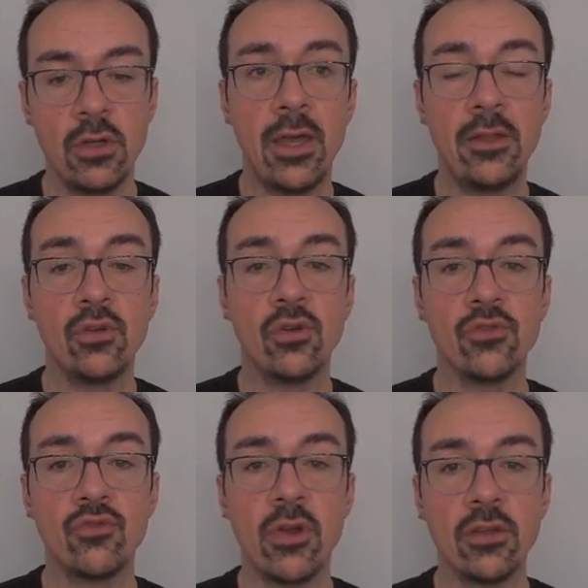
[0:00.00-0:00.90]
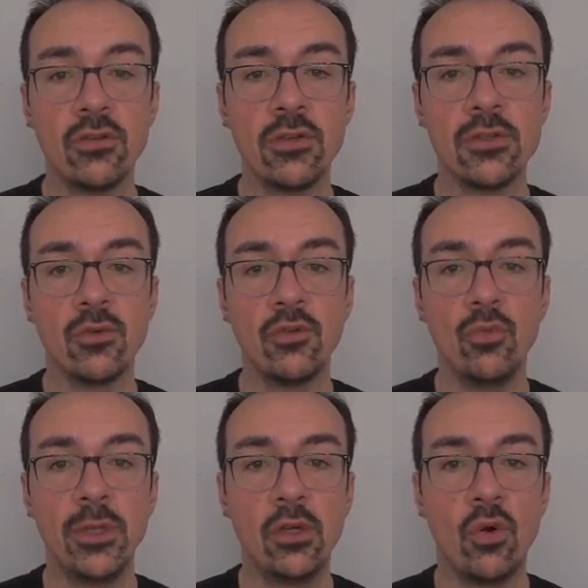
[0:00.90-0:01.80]
and the constructor is going to
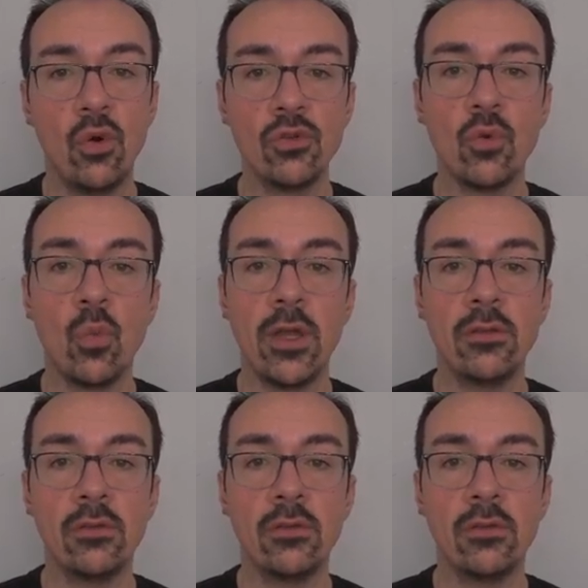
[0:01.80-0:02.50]
be called when